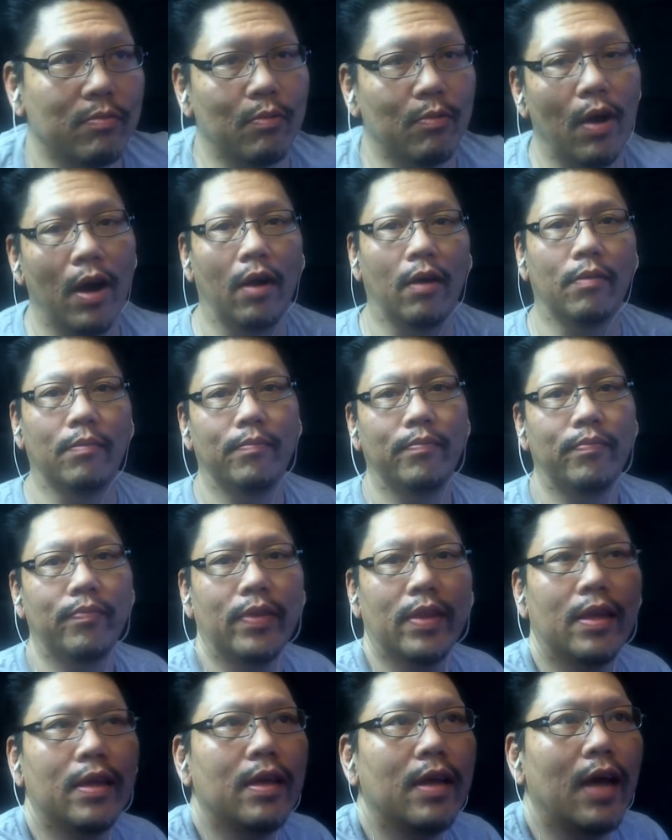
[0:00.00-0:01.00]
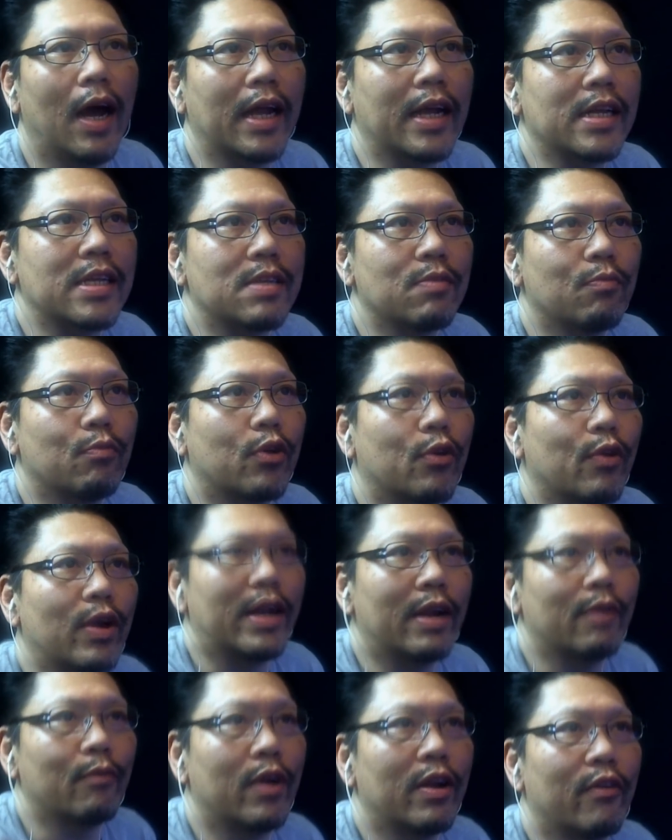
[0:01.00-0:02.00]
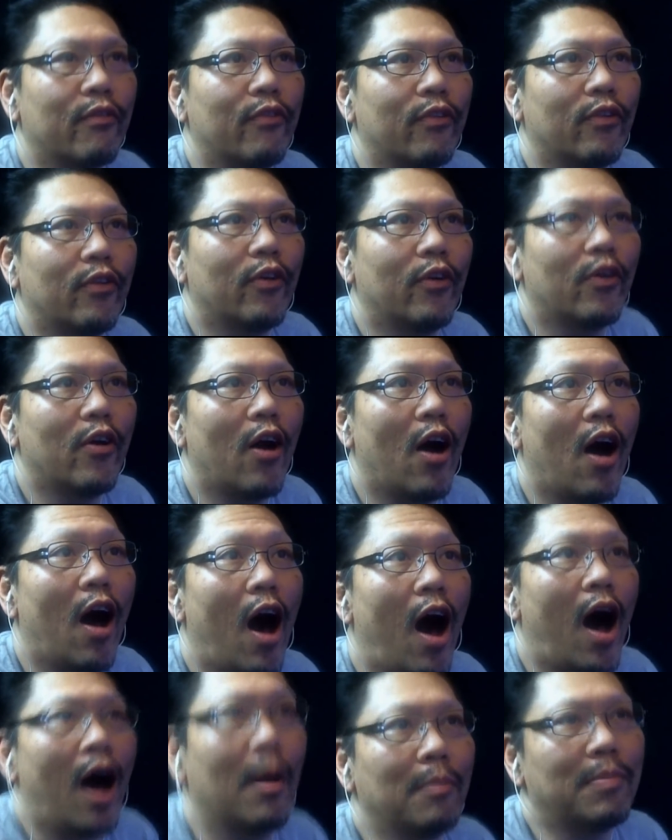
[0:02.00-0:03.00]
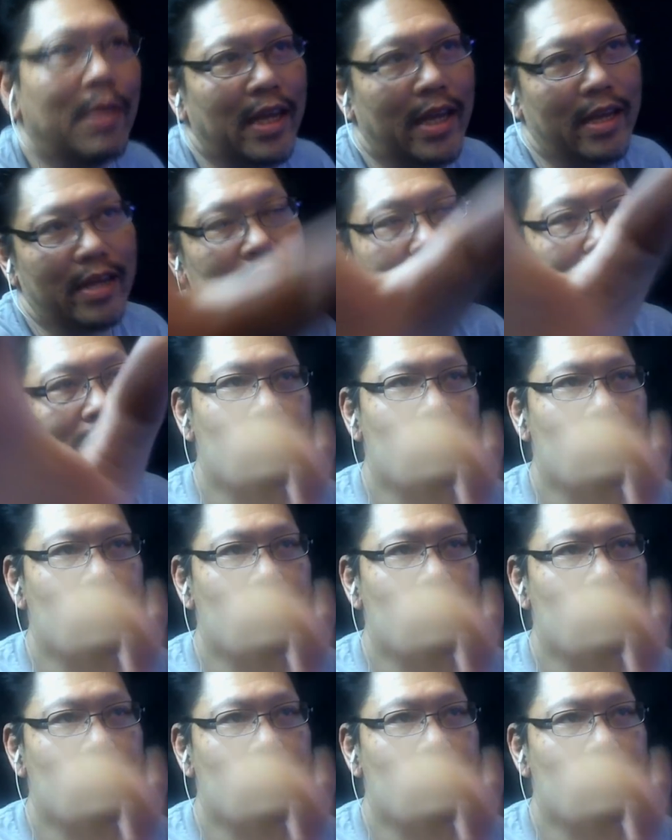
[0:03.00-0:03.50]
Well, I guess a great and wonderful hobby.